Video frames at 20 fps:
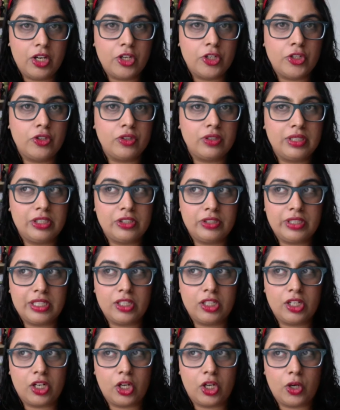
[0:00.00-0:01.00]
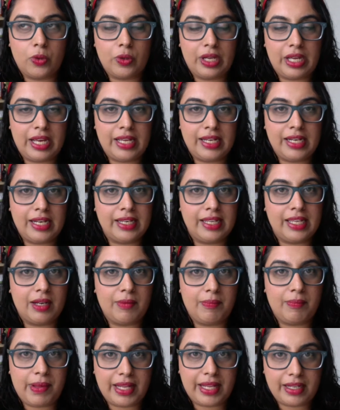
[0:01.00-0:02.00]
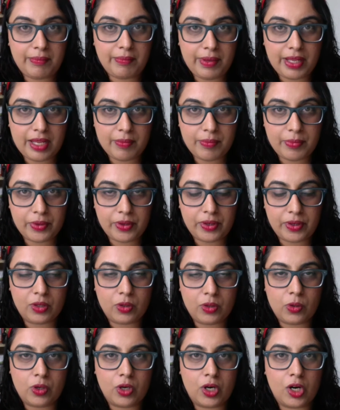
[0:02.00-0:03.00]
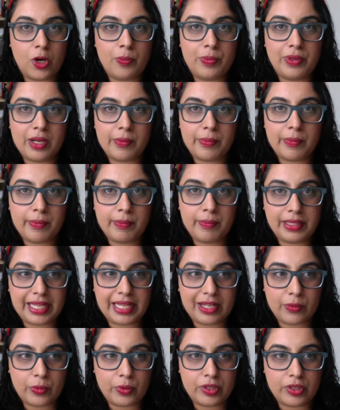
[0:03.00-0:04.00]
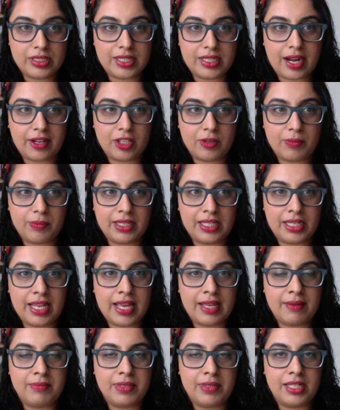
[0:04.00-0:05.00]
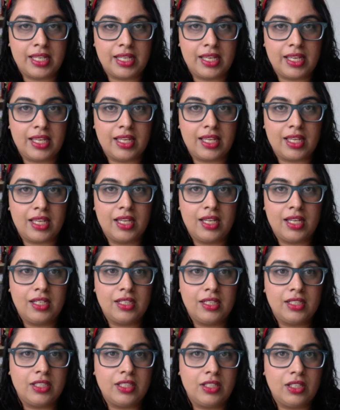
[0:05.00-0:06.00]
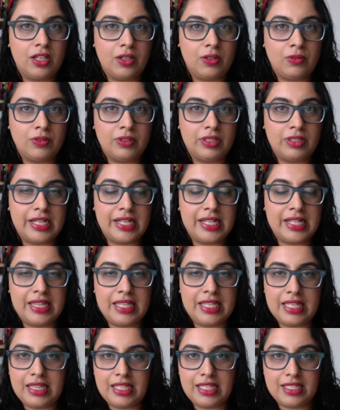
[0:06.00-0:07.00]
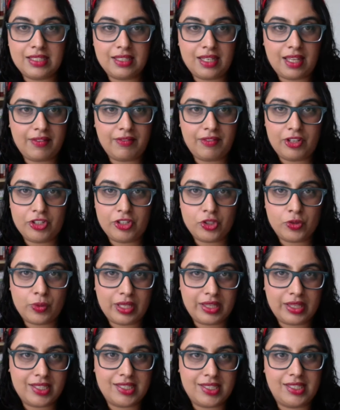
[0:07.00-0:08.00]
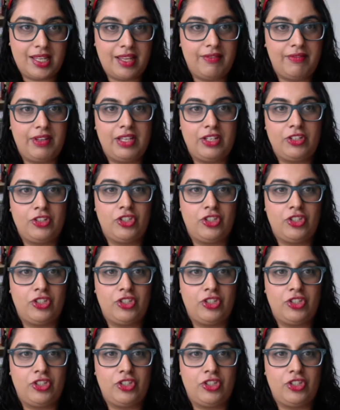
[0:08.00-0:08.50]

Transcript: you're literally going to go ahead and get a pen and paper or open up a blank Word document and be like, Aditi's Navy, Shweta's Navy,